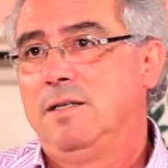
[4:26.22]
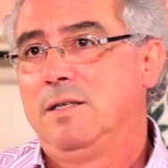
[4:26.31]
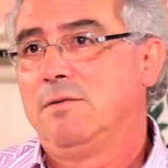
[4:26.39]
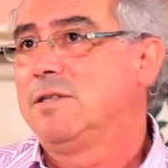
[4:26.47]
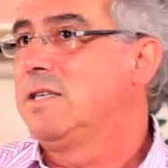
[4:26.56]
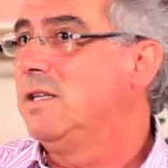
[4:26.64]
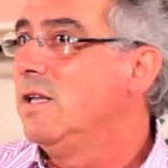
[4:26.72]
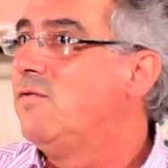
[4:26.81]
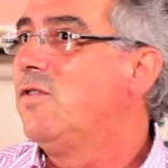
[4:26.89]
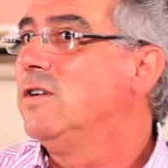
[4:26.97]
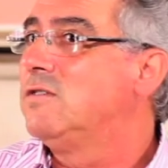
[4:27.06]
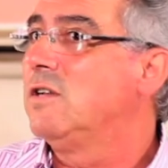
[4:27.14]
there was a
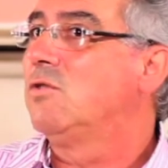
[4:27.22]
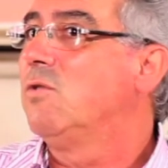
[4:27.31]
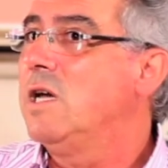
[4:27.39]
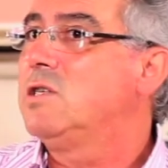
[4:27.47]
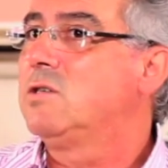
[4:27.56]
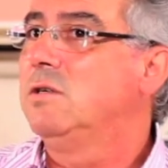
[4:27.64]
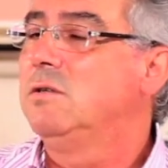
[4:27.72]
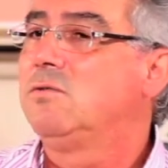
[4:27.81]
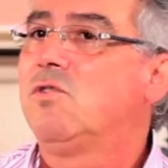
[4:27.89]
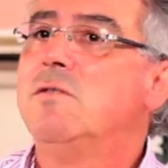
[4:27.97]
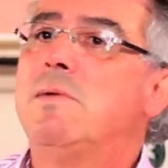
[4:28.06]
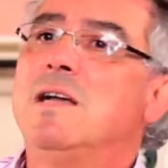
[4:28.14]
different situation.
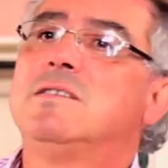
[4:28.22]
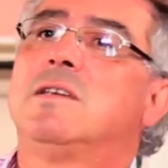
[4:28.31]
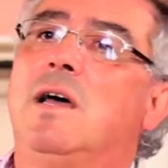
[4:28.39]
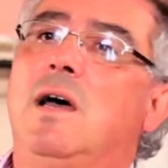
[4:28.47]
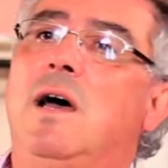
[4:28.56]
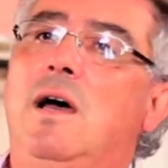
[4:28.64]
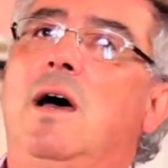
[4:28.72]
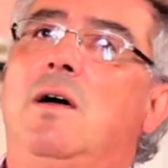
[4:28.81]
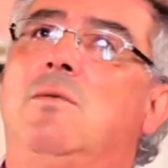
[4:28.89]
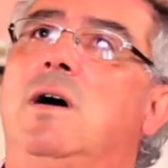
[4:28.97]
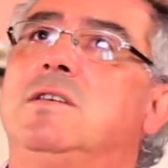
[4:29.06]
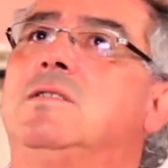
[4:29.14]
Three months, I
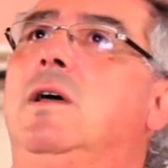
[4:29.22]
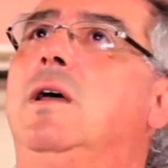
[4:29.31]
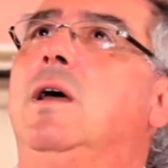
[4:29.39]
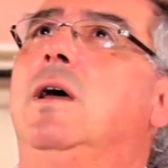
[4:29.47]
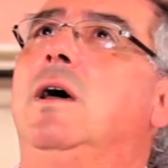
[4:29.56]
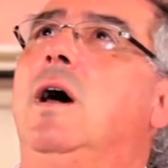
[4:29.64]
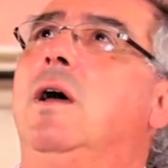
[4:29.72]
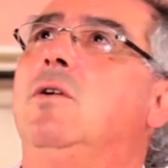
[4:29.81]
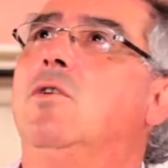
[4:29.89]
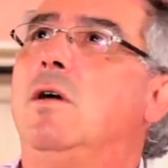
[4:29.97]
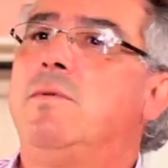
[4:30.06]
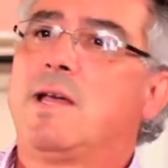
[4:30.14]
was, uh,
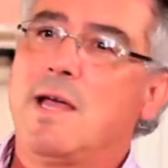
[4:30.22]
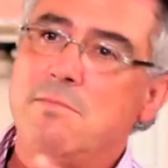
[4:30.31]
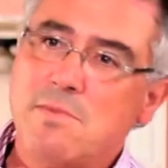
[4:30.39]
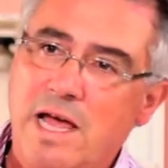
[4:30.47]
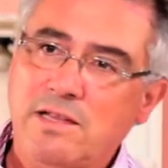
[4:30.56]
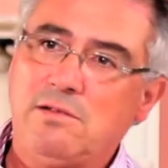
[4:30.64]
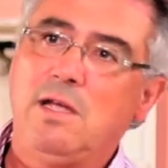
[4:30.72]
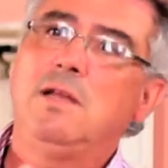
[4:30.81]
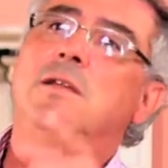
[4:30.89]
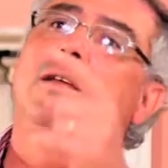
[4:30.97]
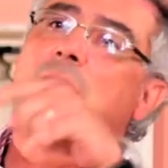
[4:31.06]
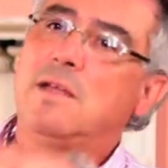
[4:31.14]
no, I became
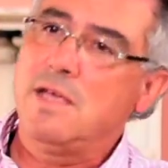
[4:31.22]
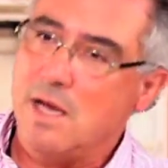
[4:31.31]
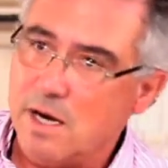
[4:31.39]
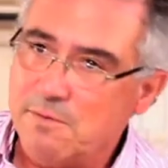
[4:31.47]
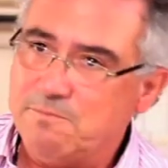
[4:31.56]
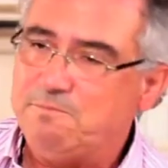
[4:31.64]
19 here.